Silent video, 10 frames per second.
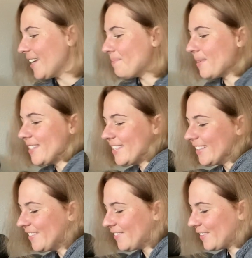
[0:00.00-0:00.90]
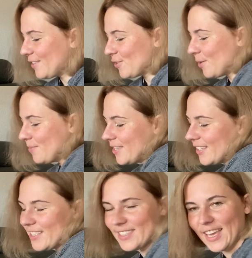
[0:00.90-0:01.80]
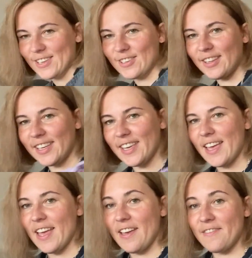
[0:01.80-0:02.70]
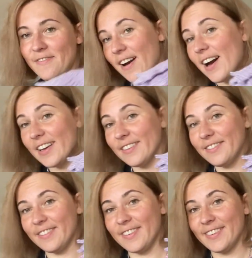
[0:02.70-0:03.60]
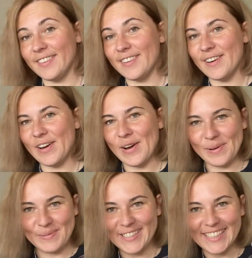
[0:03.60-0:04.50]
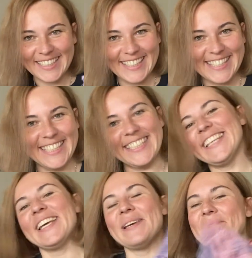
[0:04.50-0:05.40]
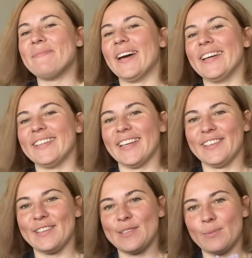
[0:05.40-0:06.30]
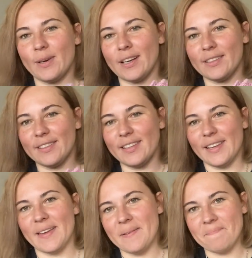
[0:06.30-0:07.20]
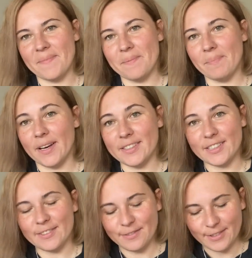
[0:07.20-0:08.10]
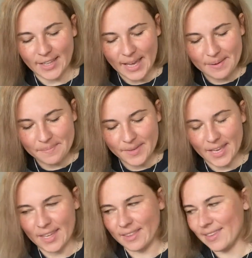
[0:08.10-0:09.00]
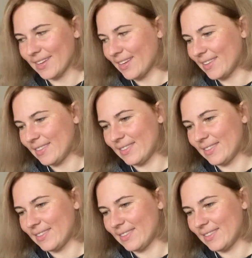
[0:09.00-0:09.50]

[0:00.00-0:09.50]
my third finished object is actually 5 objects, but I use one pattern for them, and